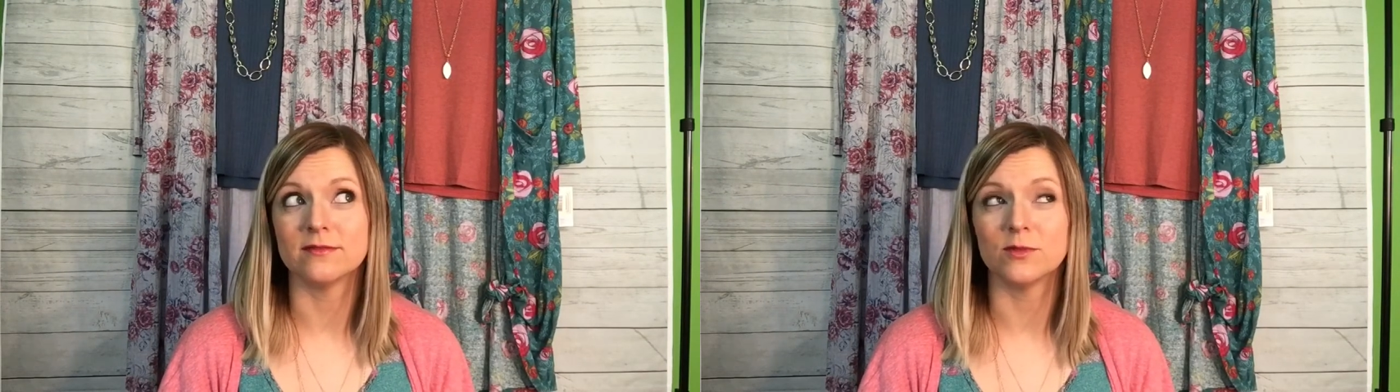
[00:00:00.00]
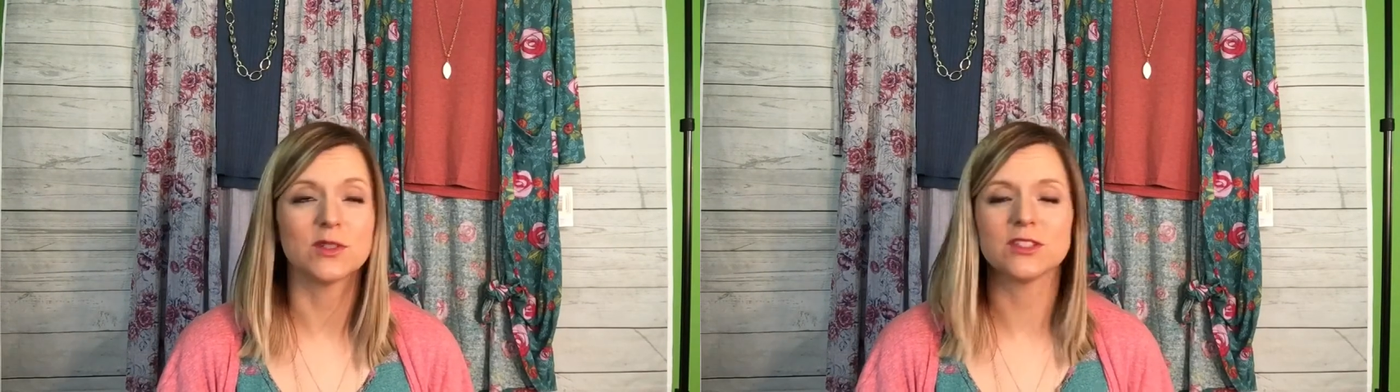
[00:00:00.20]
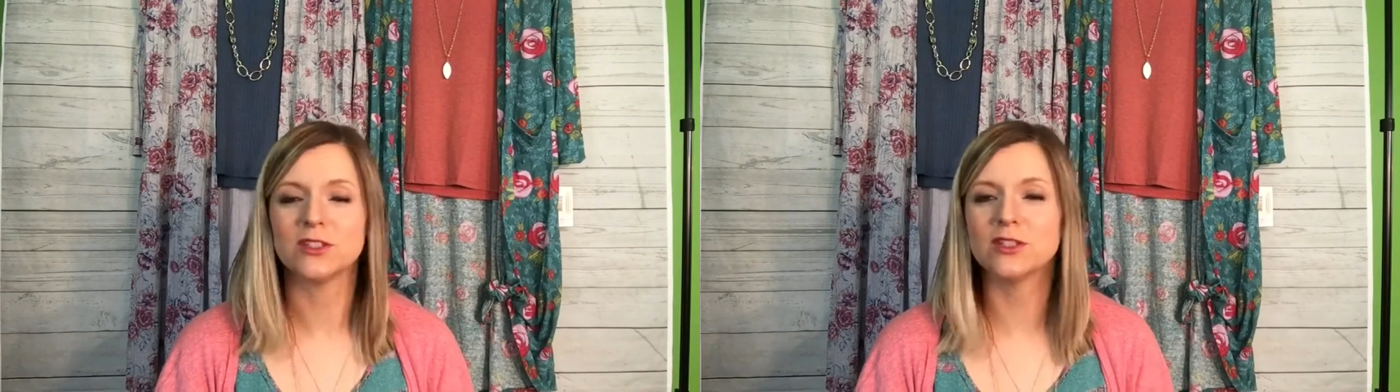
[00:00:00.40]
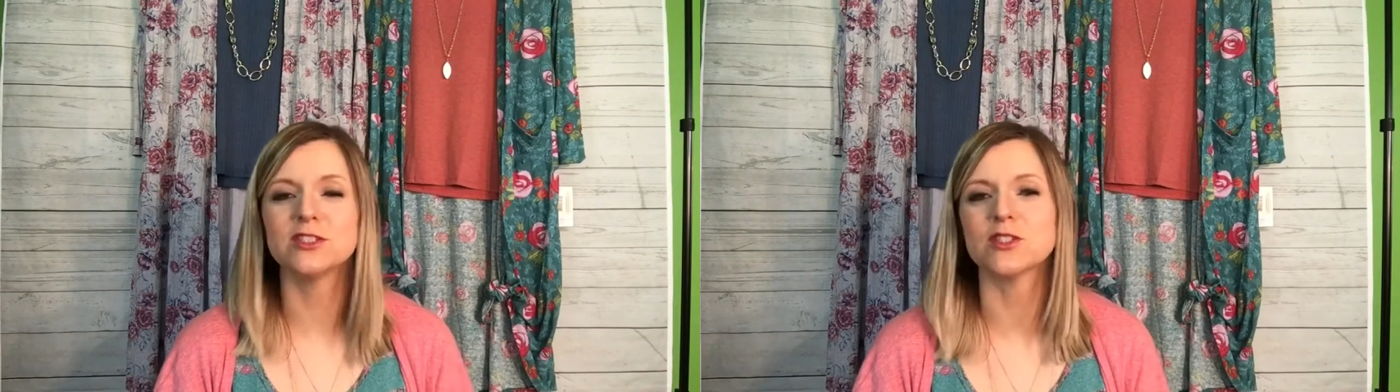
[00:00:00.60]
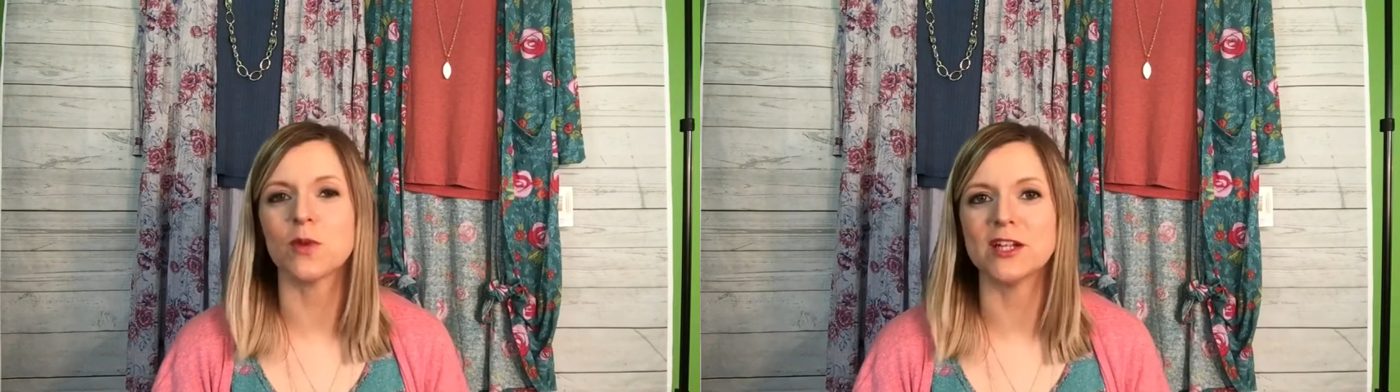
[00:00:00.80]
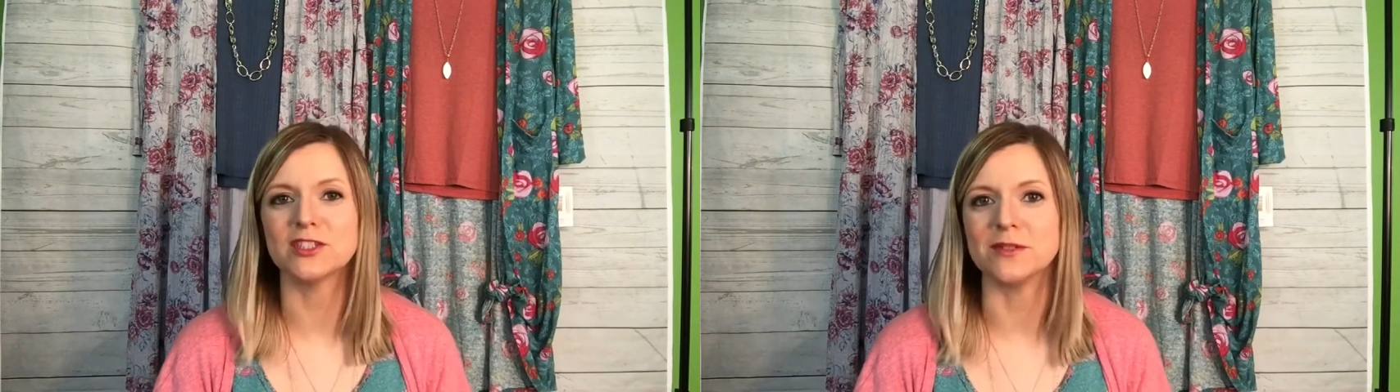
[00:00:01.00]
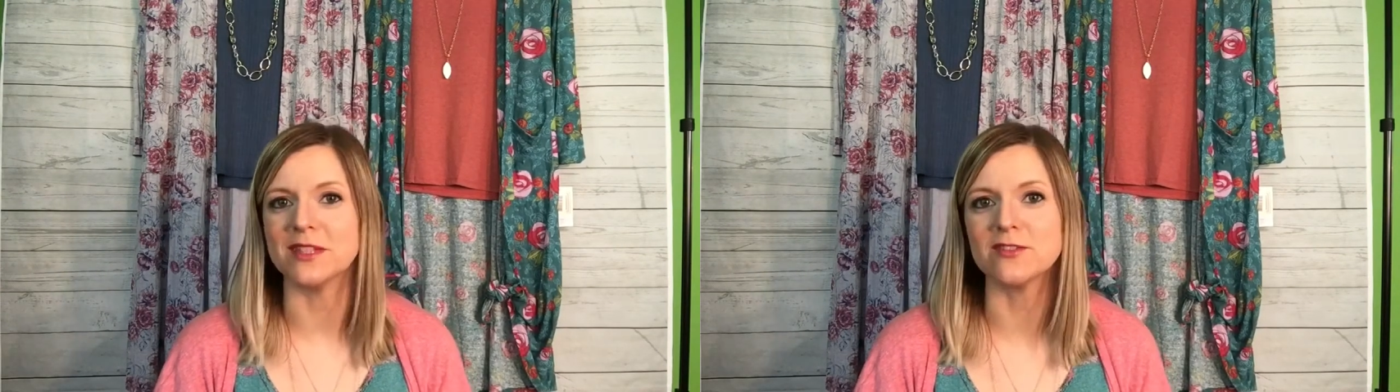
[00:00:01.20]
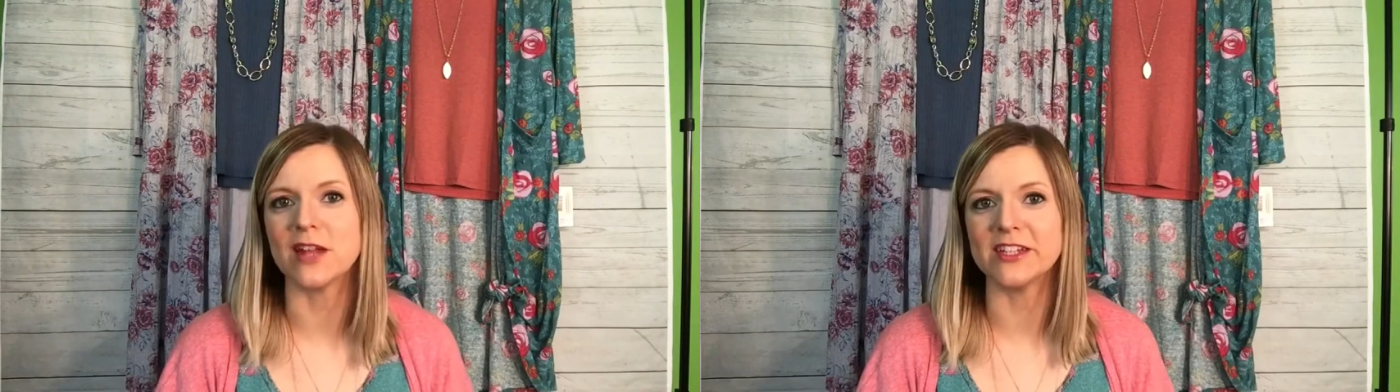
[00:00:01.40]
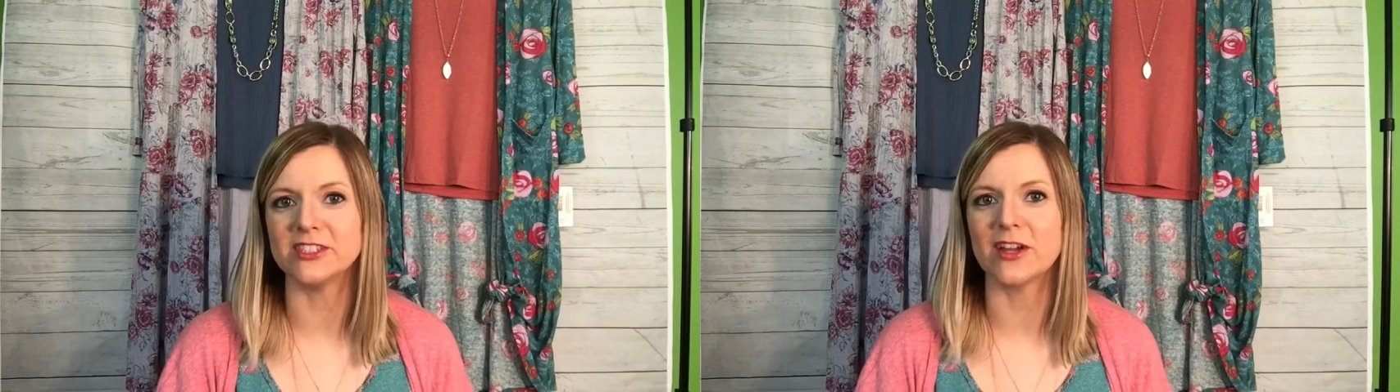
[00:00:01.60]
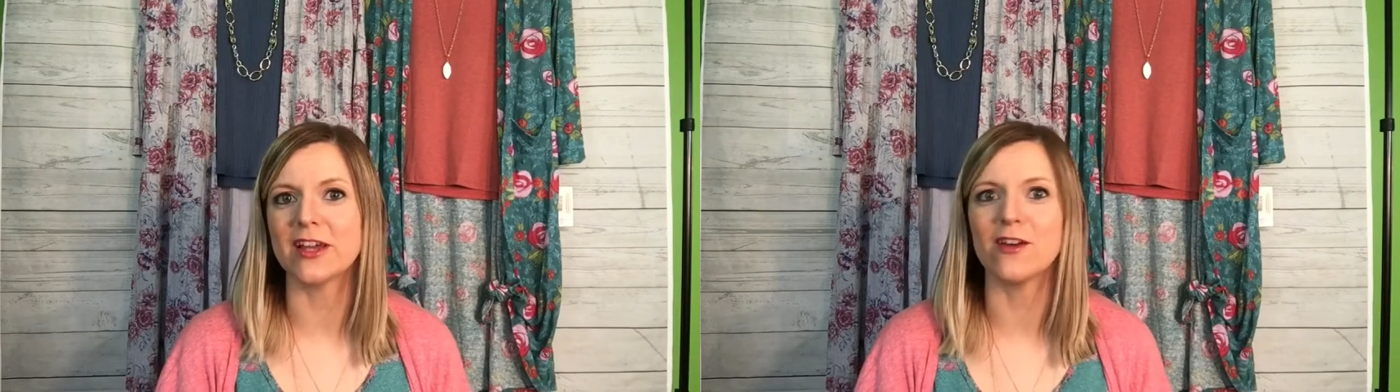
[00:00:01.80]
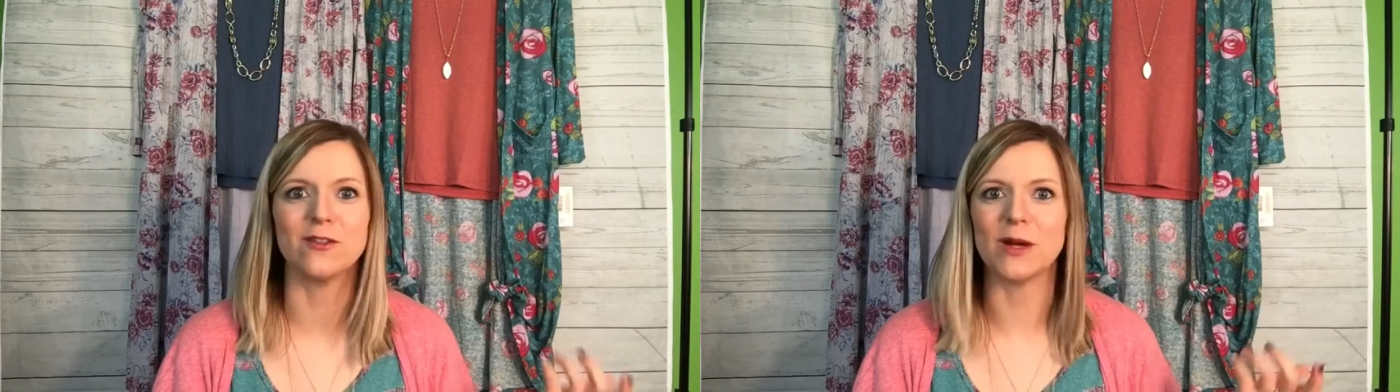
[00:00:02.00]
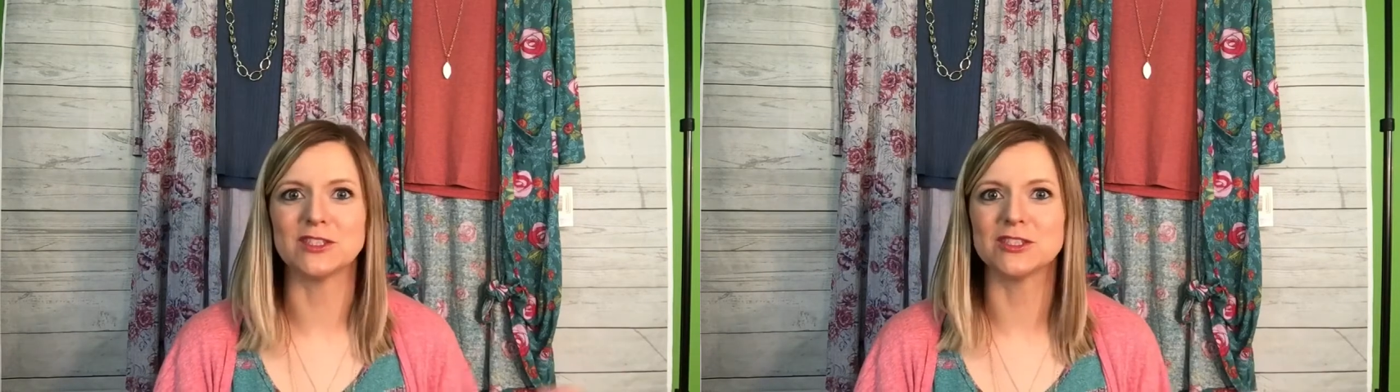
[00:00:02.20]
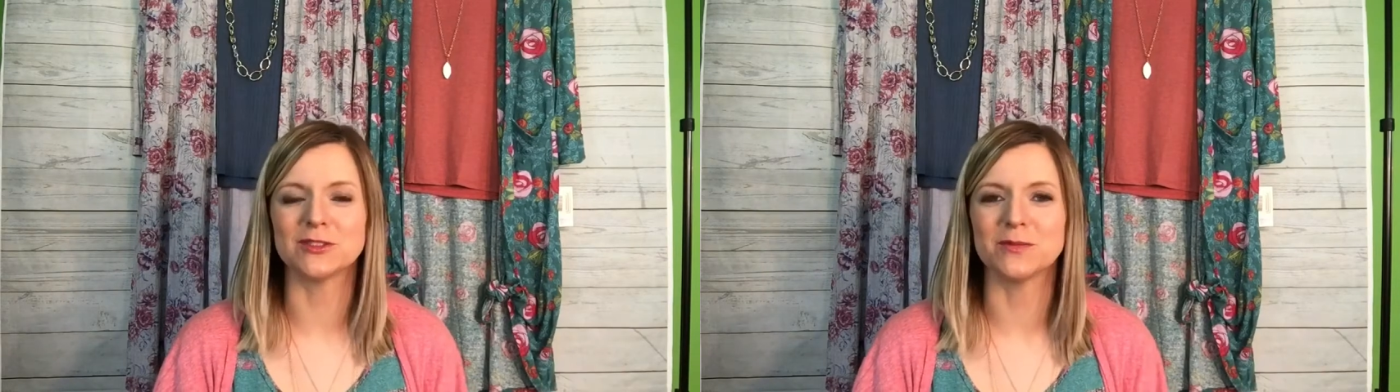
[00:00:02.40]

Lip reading: or you can just watch them. That's what I do. I go watch